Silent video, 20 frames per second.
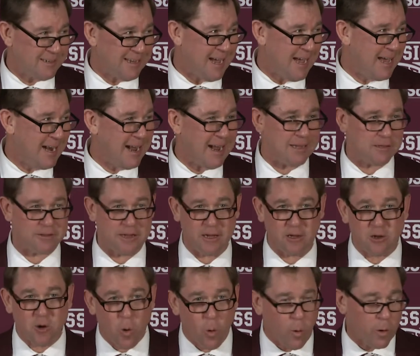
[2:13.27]
did as
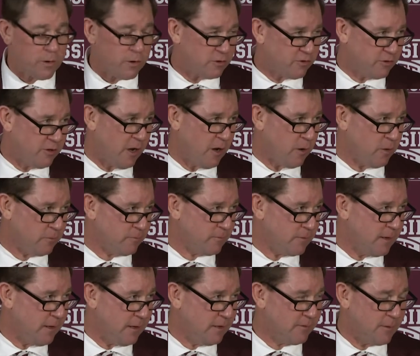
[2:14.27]
a cornerstone,
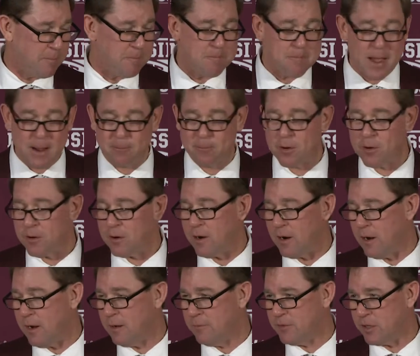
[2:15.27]
as a member
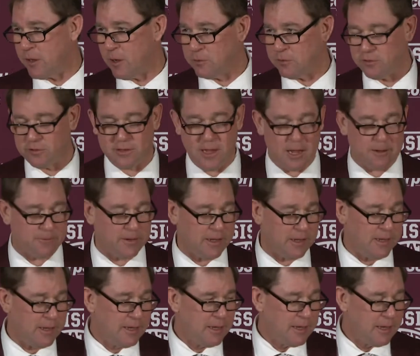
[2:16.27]
of the coaching staff
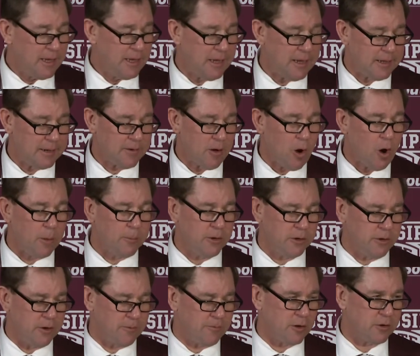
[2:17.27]
at
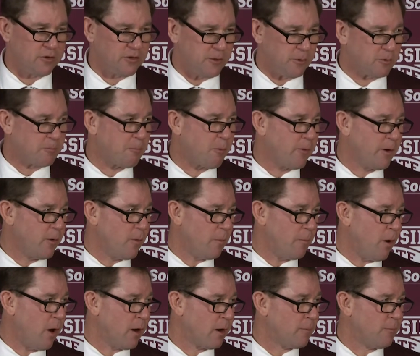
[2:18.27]
Auburn University, was pretty
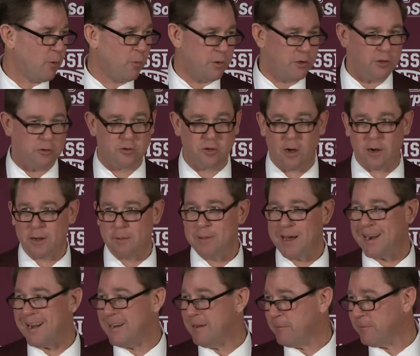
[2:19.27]
remarkable when you talk
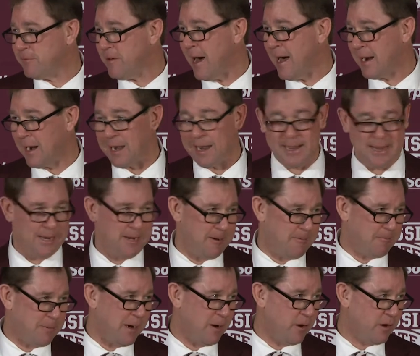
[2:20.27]
about a Final Eight
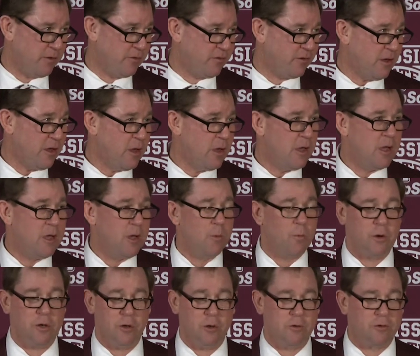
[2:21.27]
appearance,
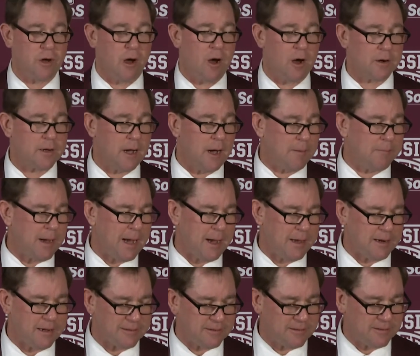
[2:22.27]
when you talk
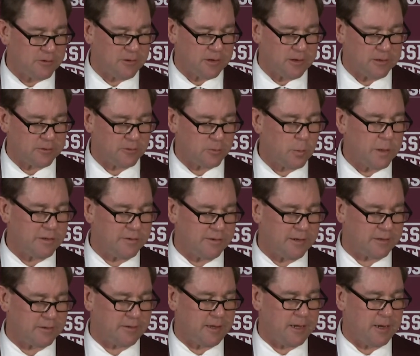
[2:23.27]
about a Sweet
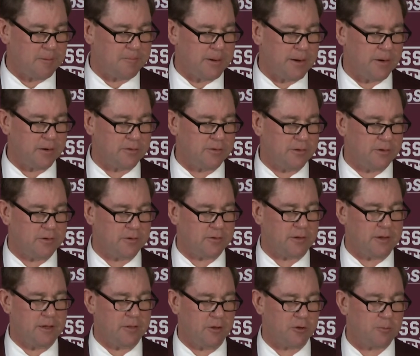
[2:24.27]
16
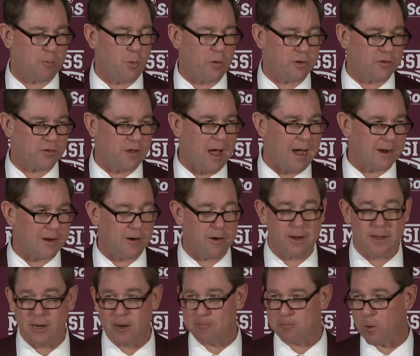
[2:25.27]
appearances in the sport of soccer
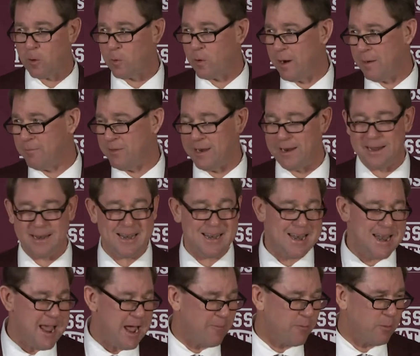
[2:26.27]
in a program that had
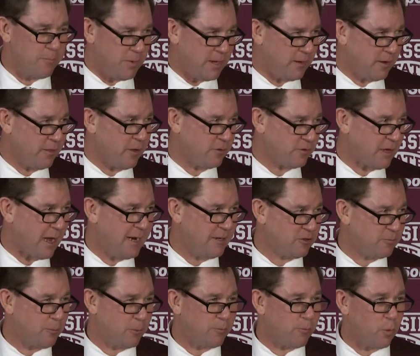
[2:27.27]
never been to those
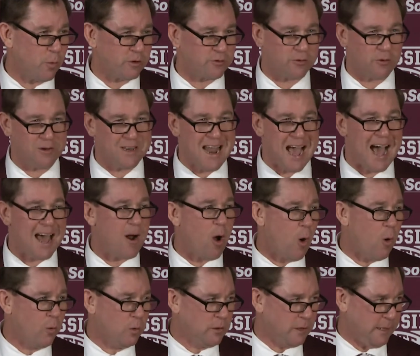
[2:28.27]
heights before. So not
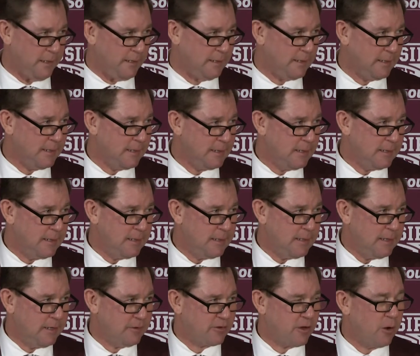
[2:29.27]
only
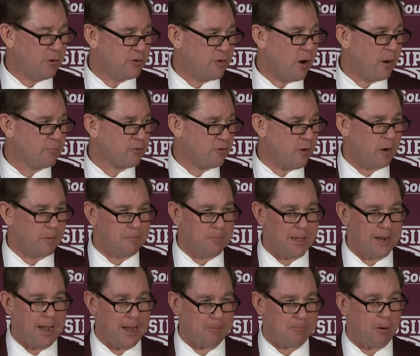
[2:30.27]
has Coach Armstrong
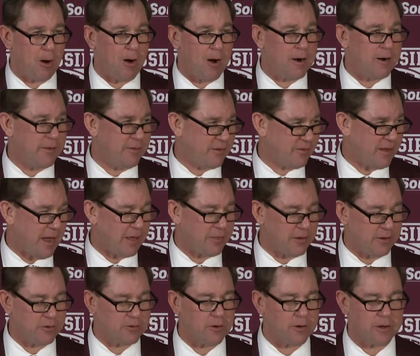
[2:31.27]
been a part of the
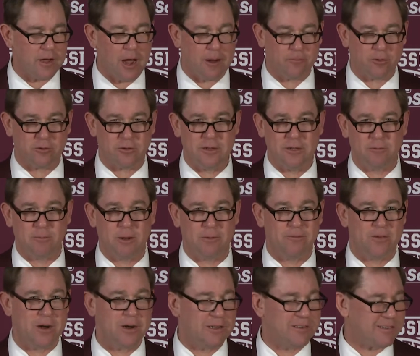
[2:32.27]
Southeastern Conference, he's
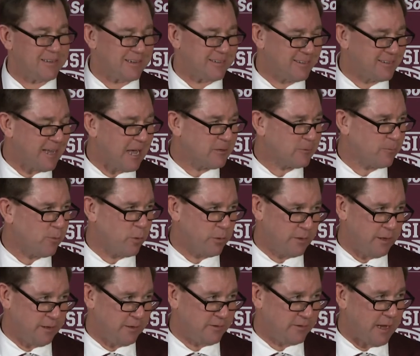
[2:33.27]
been very successful
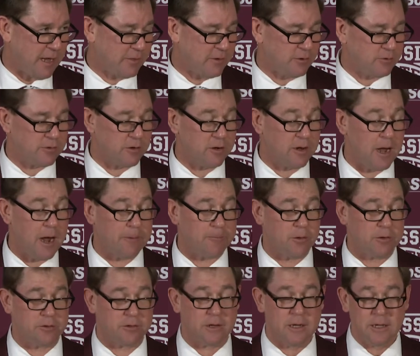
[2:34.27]
within the Southeastern
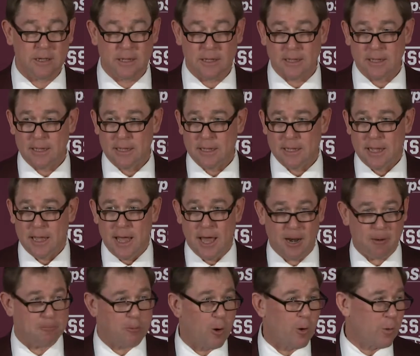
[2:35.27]
Conference
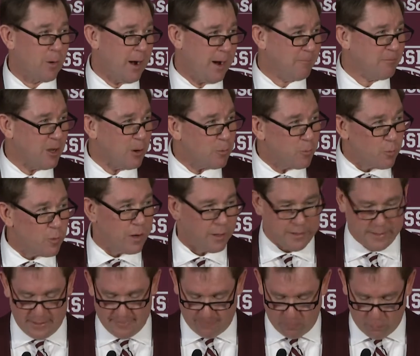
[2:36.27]
at a program that really